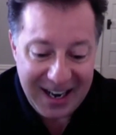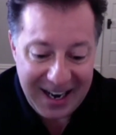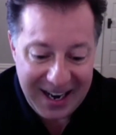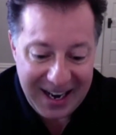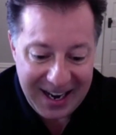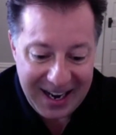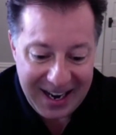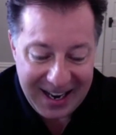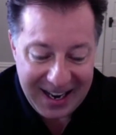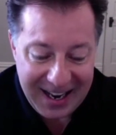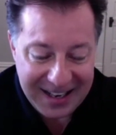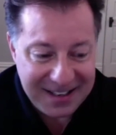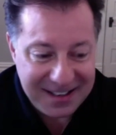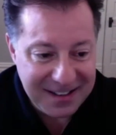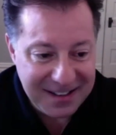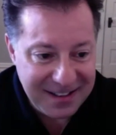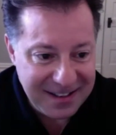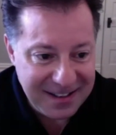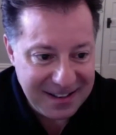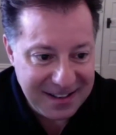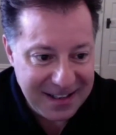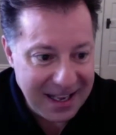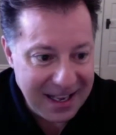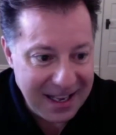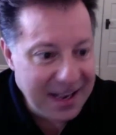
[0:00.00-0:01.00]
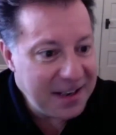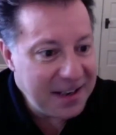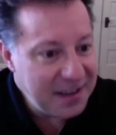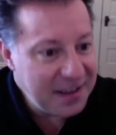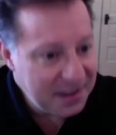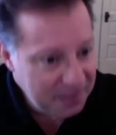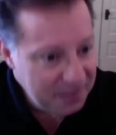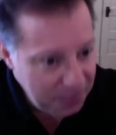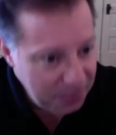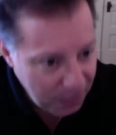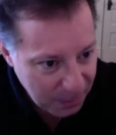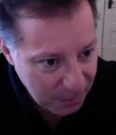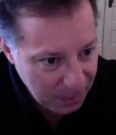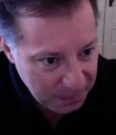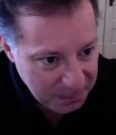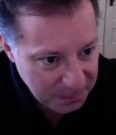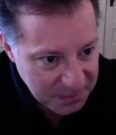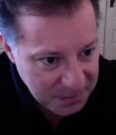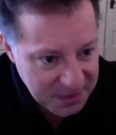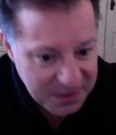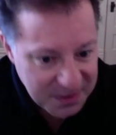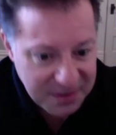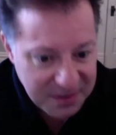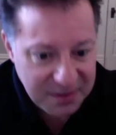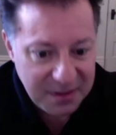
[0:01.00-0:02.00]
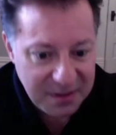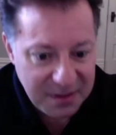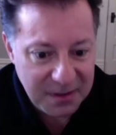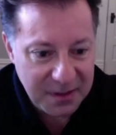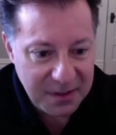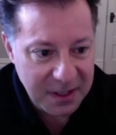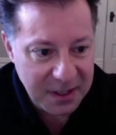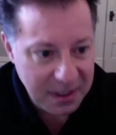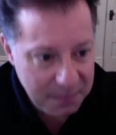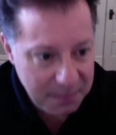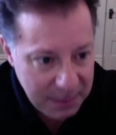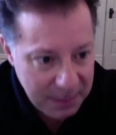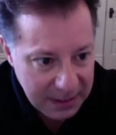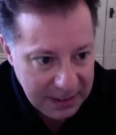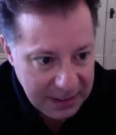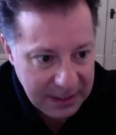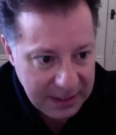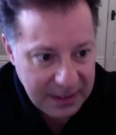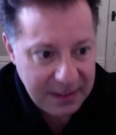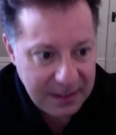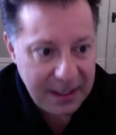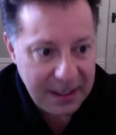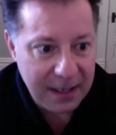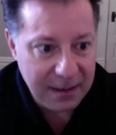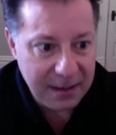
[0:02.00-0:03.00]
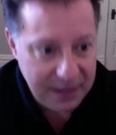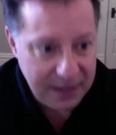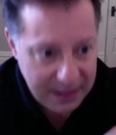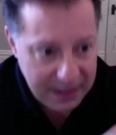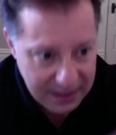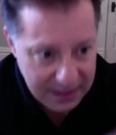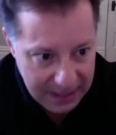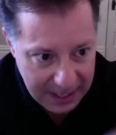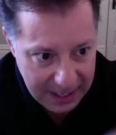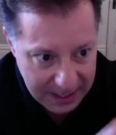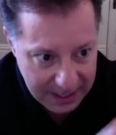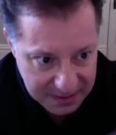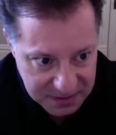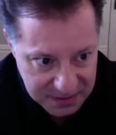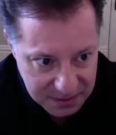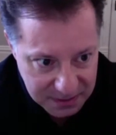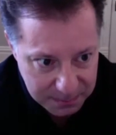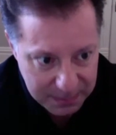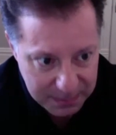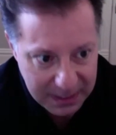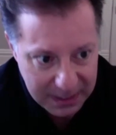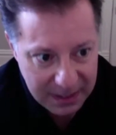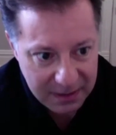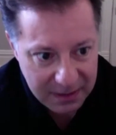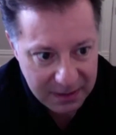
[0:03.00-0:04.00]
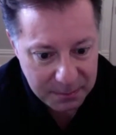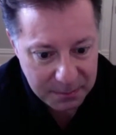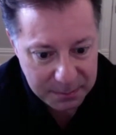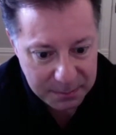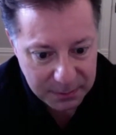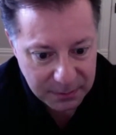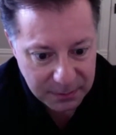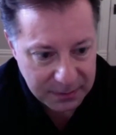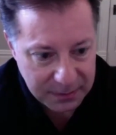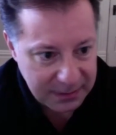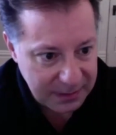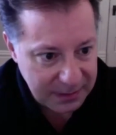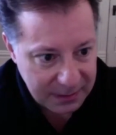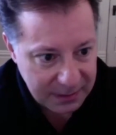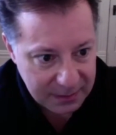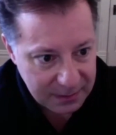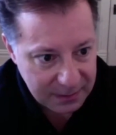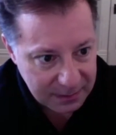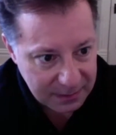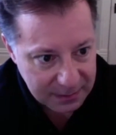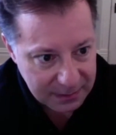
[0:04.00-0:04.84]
And they informed the committee that he has to be out of the building